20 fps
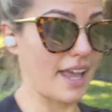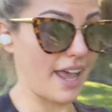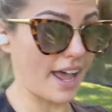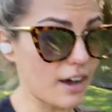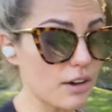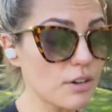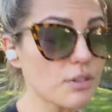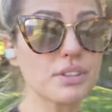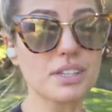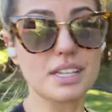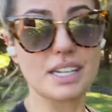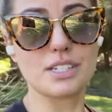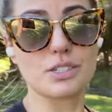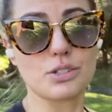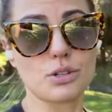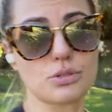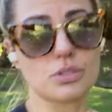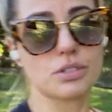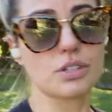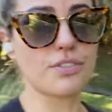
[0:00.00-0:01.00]
health, it is
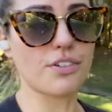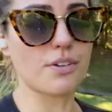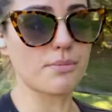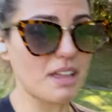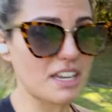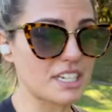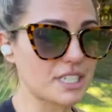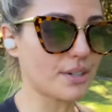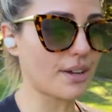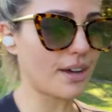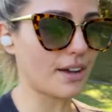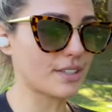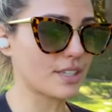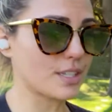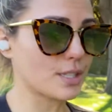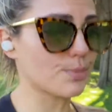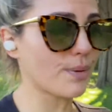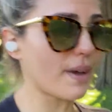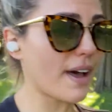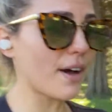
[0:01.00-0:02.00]
also for mental
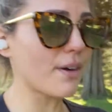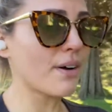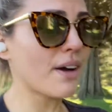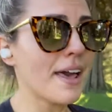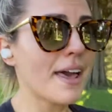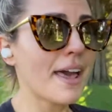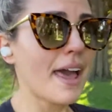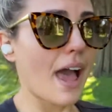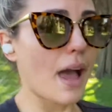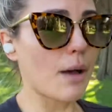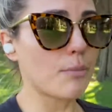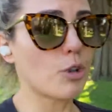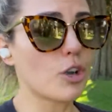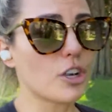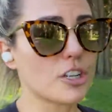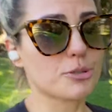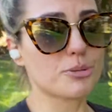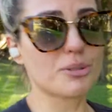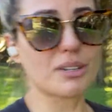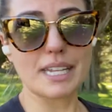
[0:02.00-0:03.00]
health as well, and
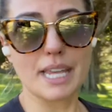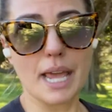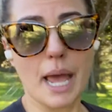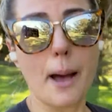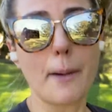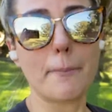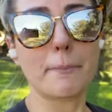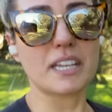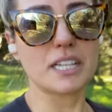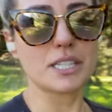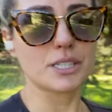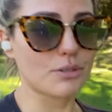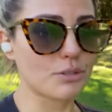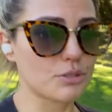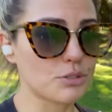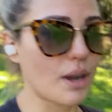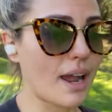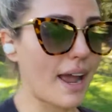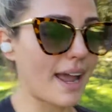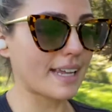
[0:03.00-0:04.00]
walks really help me. So
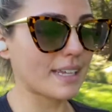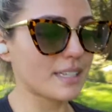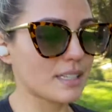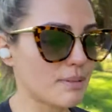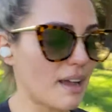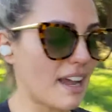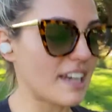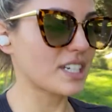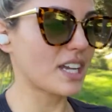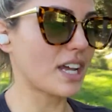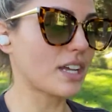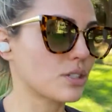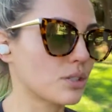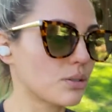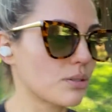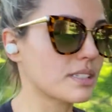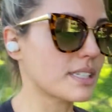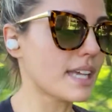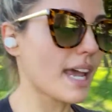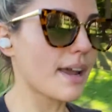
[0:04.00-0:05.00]
we're trying to smash out
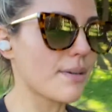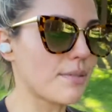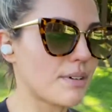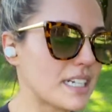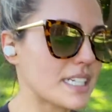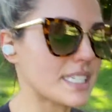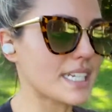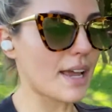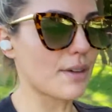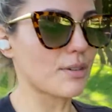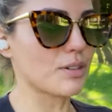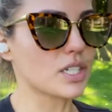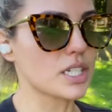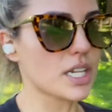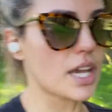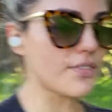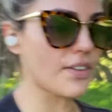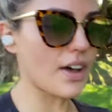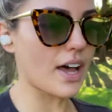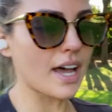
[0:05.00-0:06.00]
to a day, one a day,
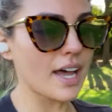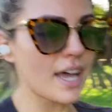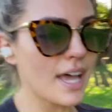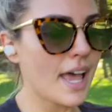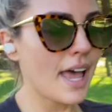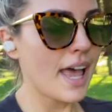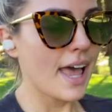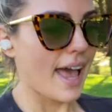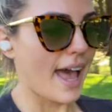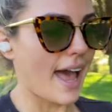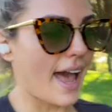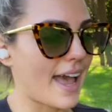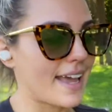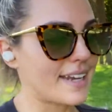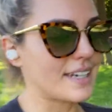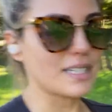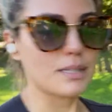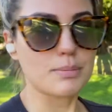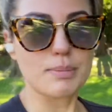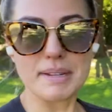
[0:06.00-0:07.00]
whichever,
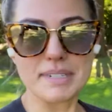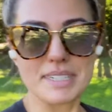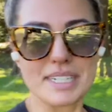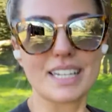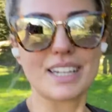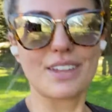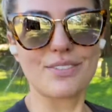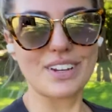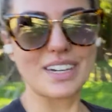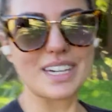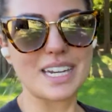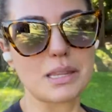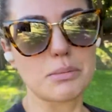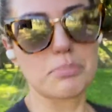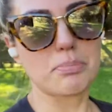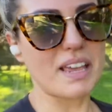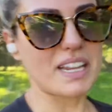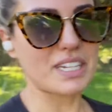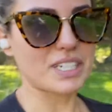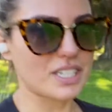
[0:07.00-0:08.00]
and especially living near the
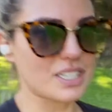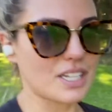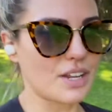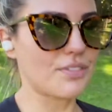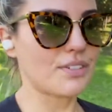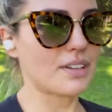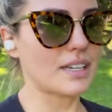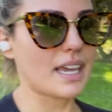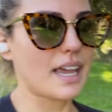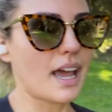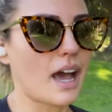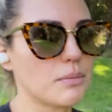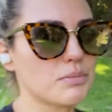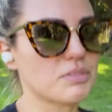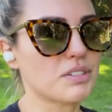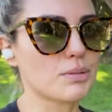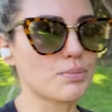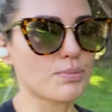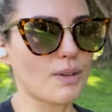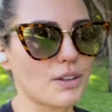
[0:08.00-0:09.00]
beach, it definitely
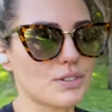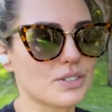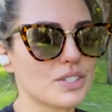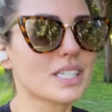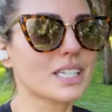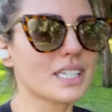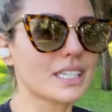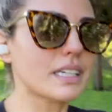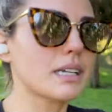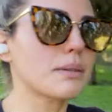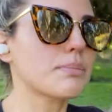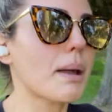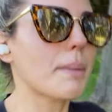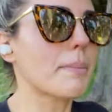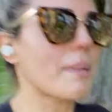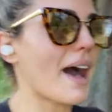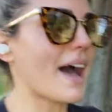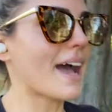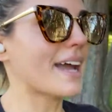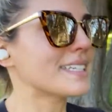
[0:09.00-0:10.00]
helps as well. Just clear my
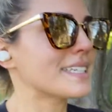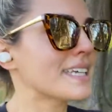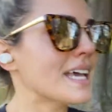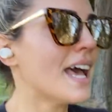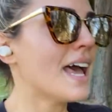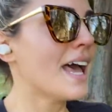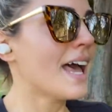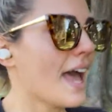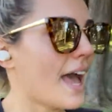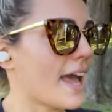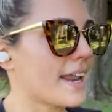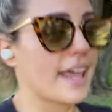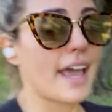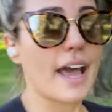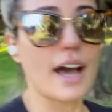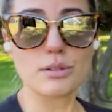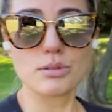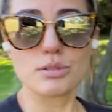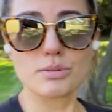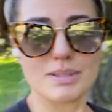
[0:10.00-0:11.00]
mind and
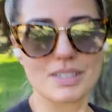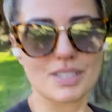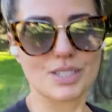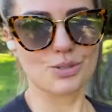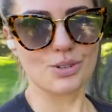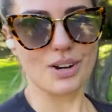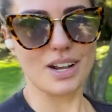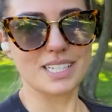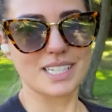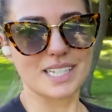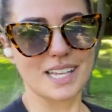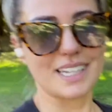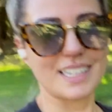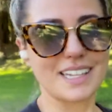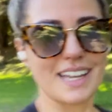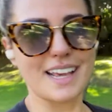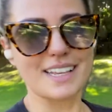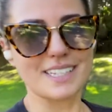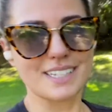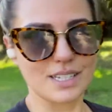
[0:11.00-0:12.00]
helps me stress
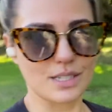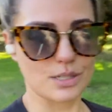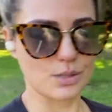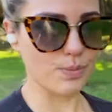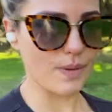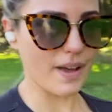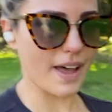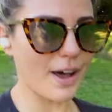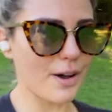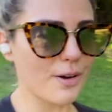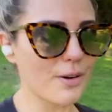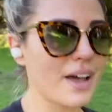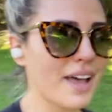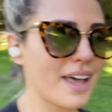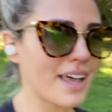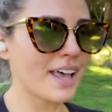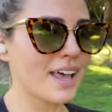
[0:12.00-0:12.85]
less as well.